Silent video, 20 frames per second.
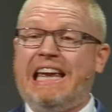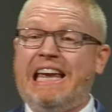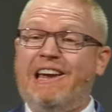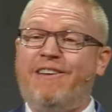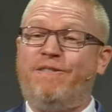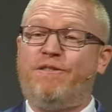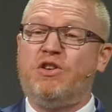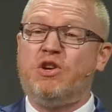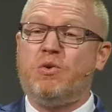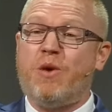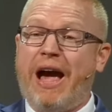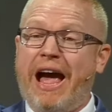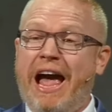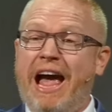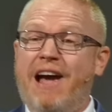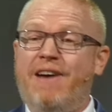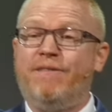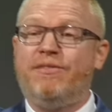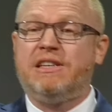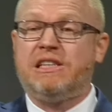if you
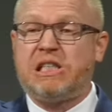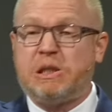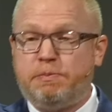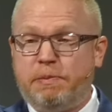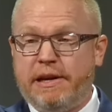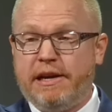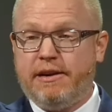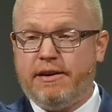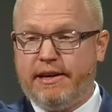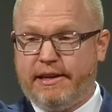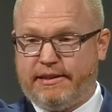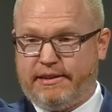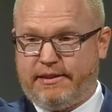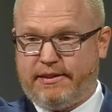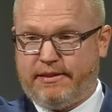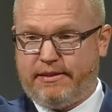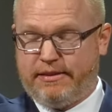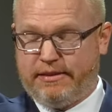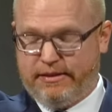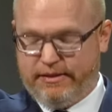have the
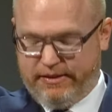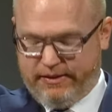Spirit.